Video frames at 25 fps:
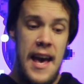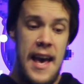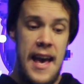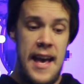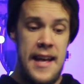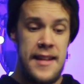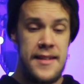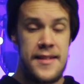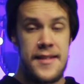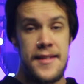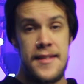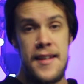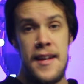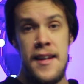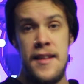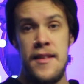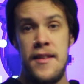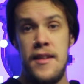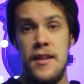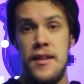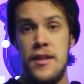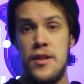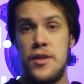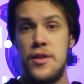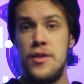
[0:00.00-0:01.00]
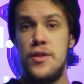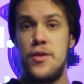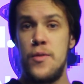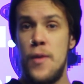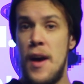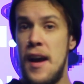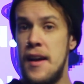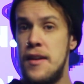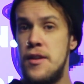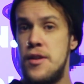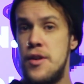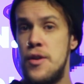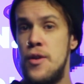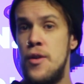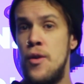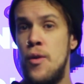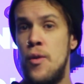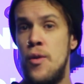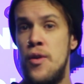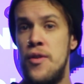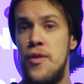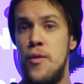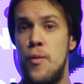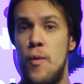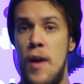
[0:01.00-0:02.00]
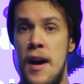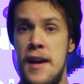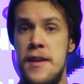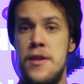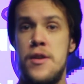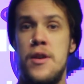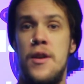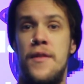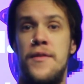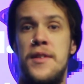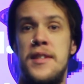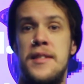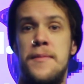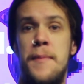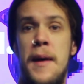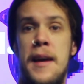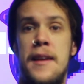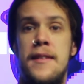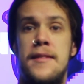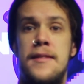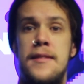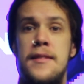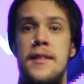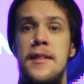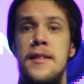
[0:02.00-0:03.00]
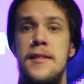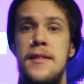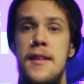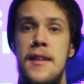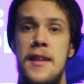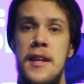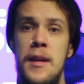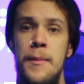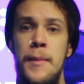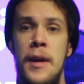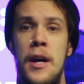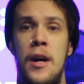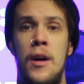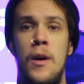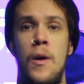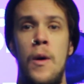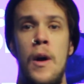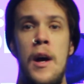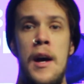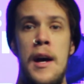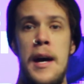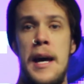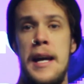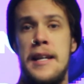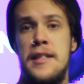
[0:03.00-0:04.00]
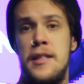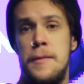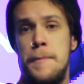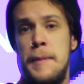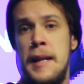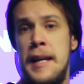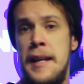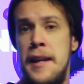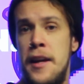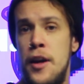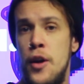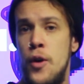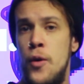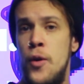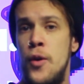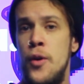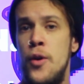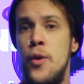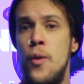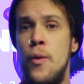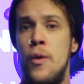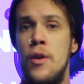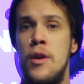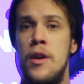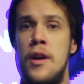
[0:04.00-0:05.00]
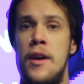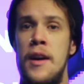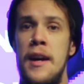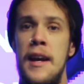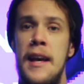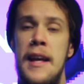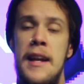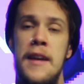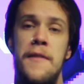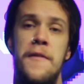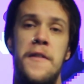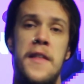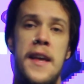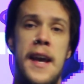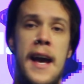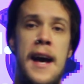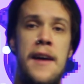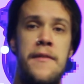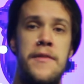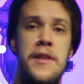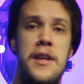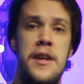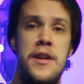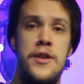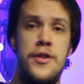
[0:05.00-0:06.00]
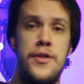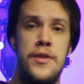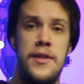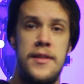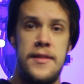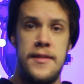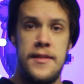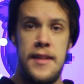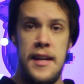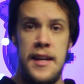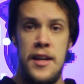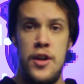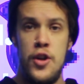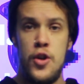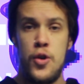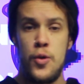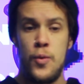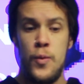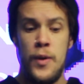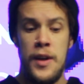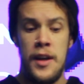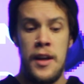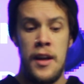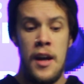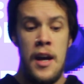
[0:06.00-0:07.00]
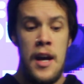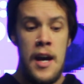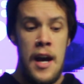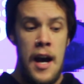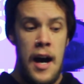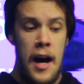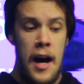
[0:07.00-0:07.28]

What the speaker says: and send the director or the writer of these magazines an email explaining who you are and if they have the interest in doing